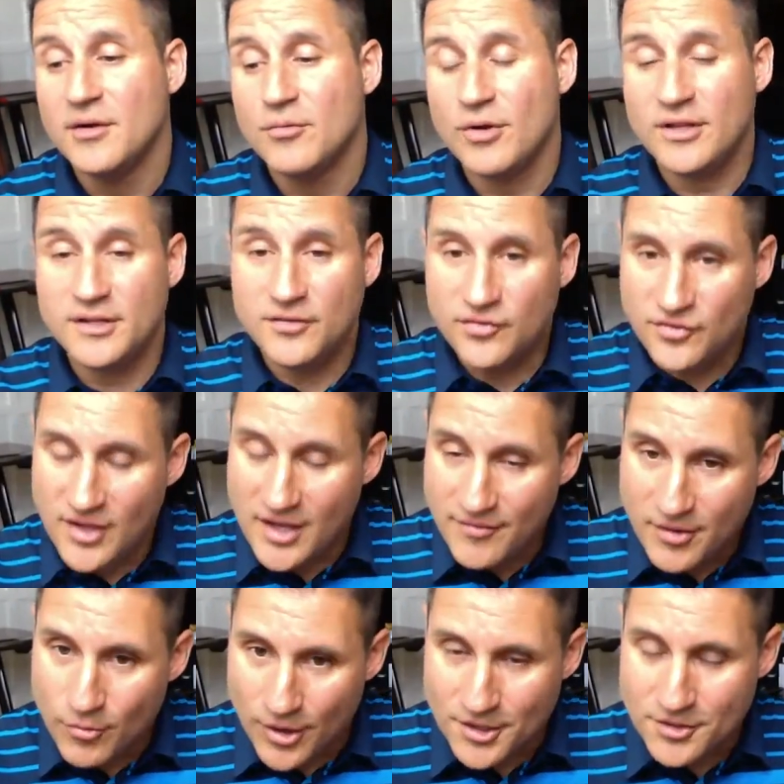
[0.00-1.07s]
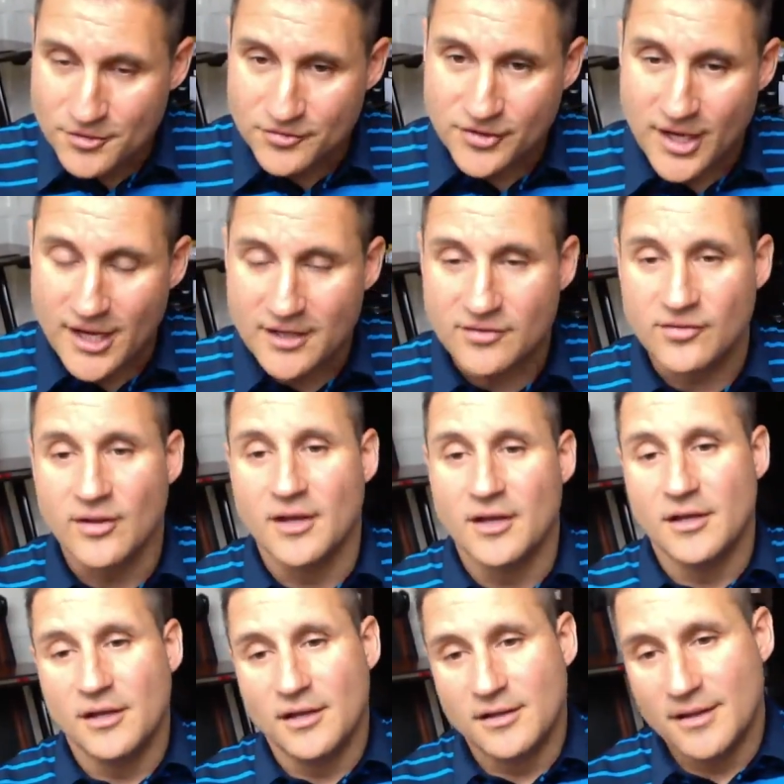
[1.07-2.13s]
Well, in Stevie Wonder's case,
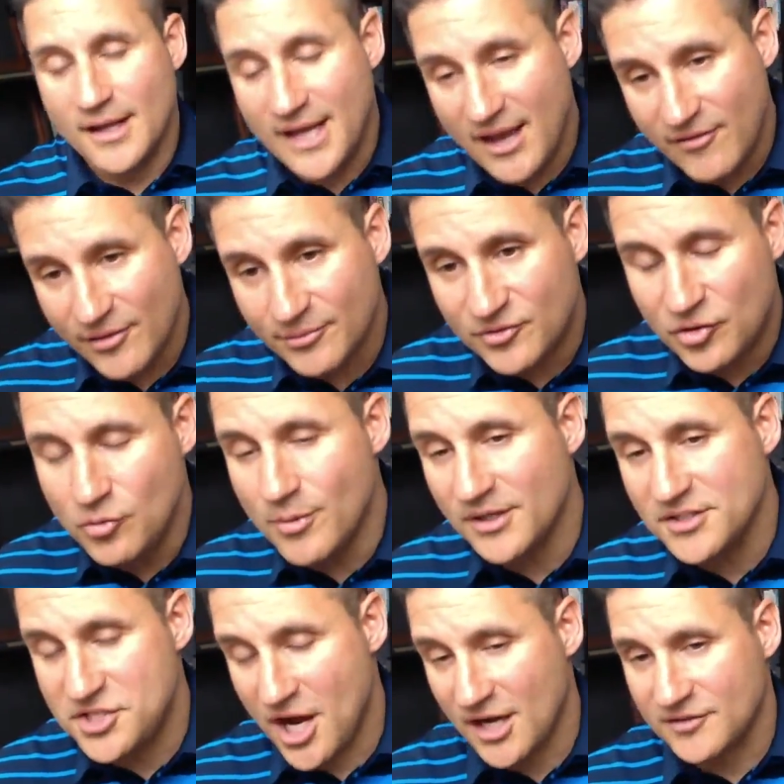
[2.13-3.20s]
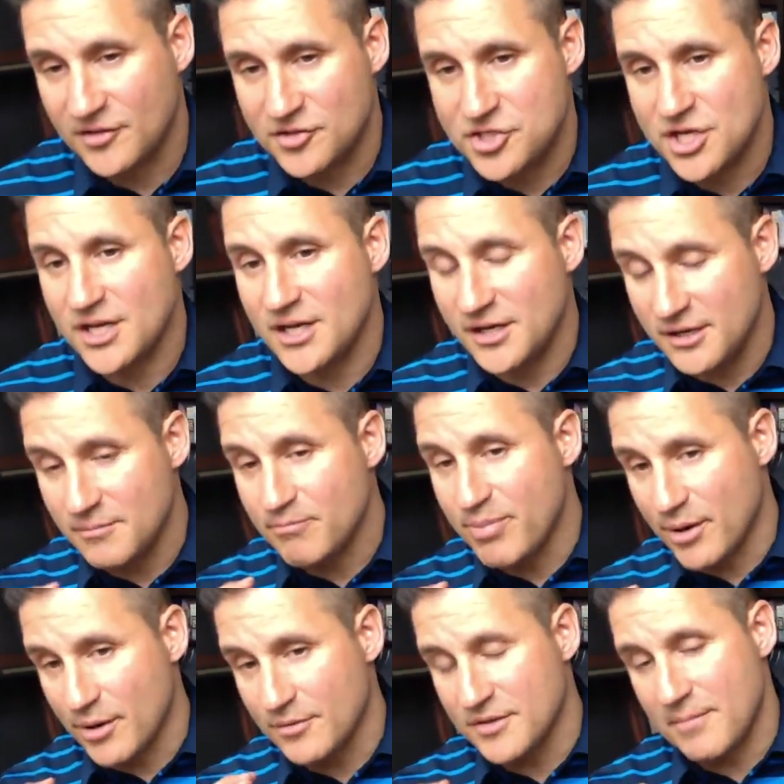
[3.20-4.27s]
they gave him too much oxygen and it
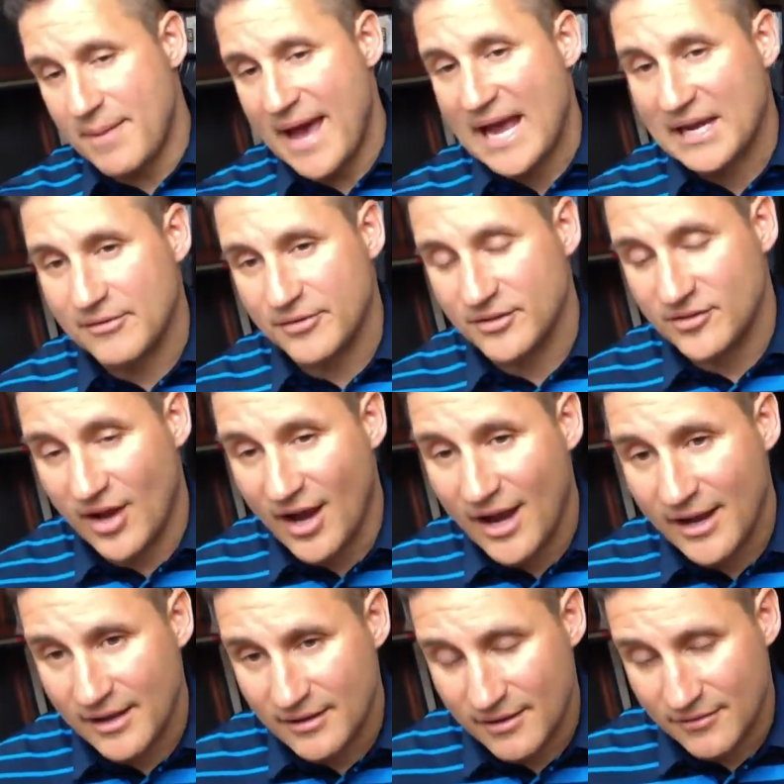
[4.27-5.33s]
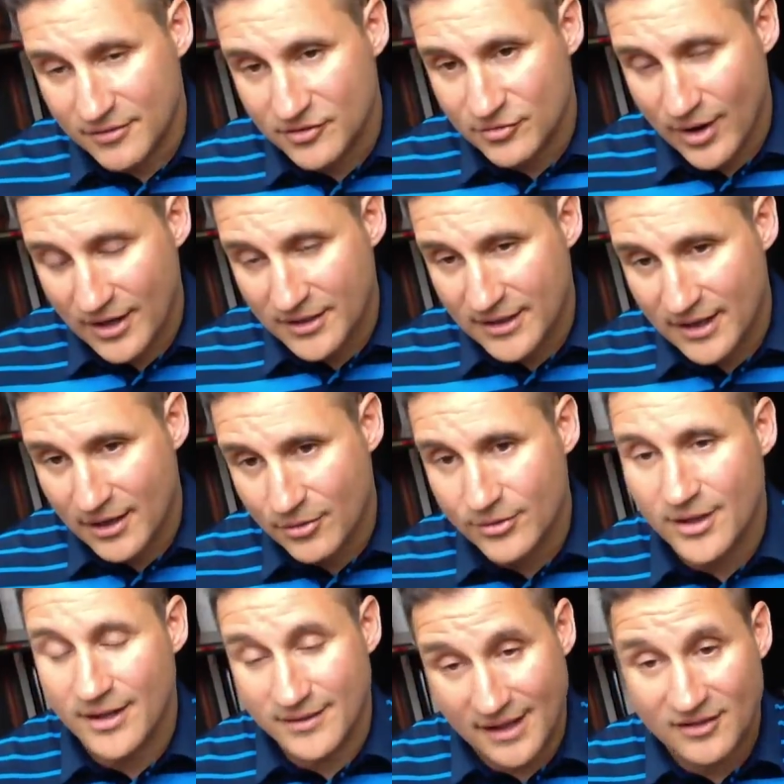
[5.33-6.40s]
burned the back of his eye, of his retina
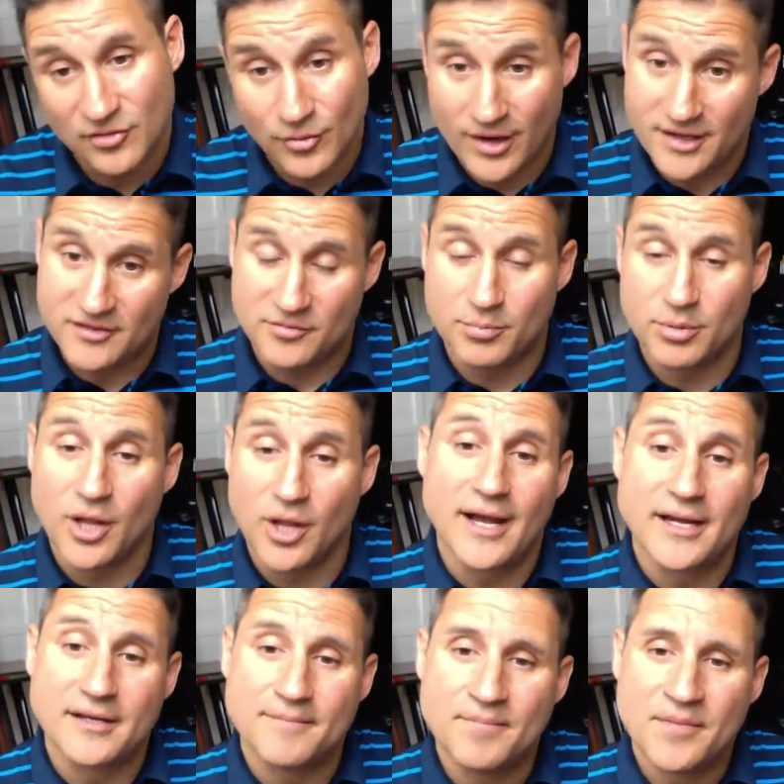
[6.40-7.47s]
out, and that's why he's blind.